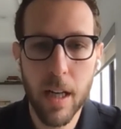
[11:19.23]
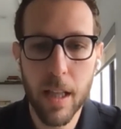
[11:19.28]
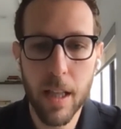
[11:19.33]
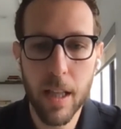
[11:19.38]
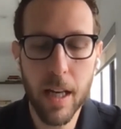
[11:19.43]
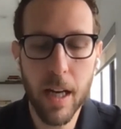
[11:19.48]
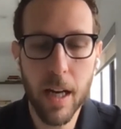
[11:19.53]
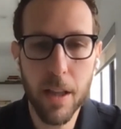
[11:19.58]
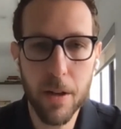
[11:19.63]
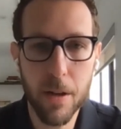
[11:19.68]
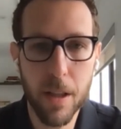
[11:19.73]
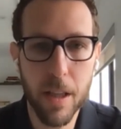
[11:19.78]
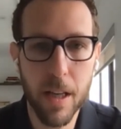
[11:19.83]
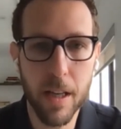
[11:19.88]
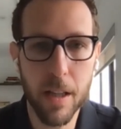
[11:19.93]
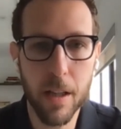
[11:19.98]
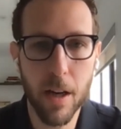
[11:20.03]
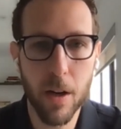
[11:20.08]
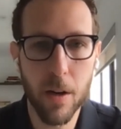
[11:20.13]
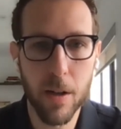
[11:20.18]
The other
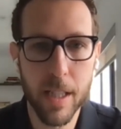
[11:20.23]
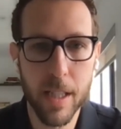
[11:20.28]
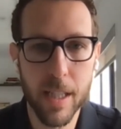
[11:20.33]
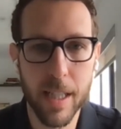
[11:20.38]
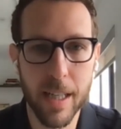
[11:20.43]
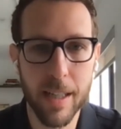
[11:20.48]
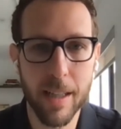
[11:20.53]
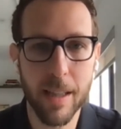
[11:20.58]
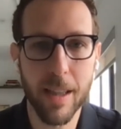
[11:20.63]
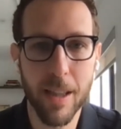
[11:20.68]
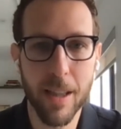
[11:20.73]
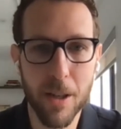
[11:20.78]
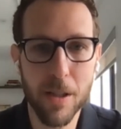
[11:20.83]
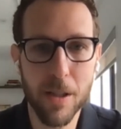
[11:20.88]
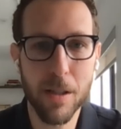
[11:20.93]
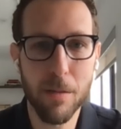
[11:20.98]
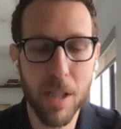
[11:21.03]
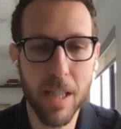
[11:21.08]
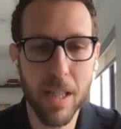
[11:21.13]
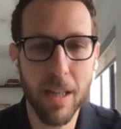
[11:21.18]
thing, though, is like
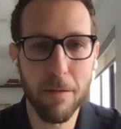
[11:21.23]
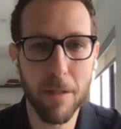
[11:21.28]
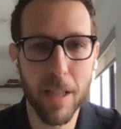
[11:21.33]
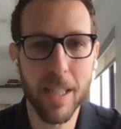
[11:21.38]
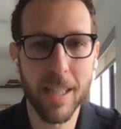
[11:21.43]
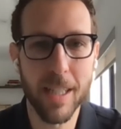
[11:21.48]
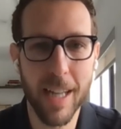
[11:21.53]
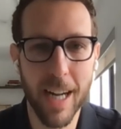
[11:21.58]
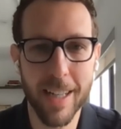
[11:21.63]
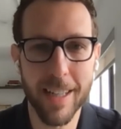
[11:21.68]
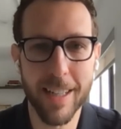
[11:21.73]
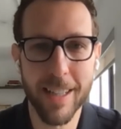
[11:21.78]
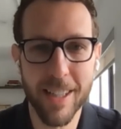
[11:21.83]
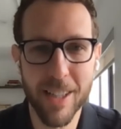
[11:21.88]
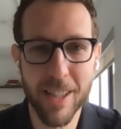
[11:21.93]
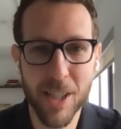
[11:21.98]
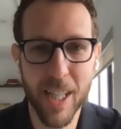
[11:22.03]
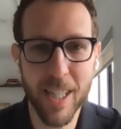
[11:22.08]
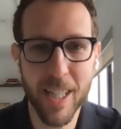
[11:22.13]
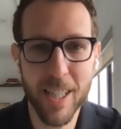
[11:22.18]
there's some stuff that's not in the
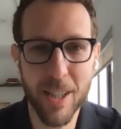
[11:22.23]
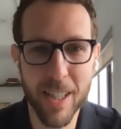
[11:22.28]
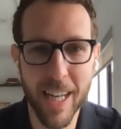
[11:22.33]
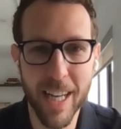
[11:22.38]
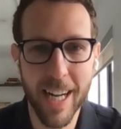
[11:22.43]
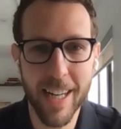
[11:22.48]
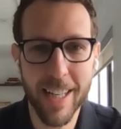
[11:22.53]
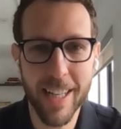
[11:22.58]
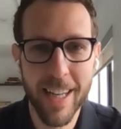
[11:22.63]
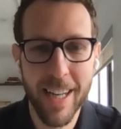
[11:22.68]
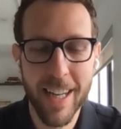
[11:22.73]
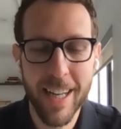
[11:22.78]
standard yet.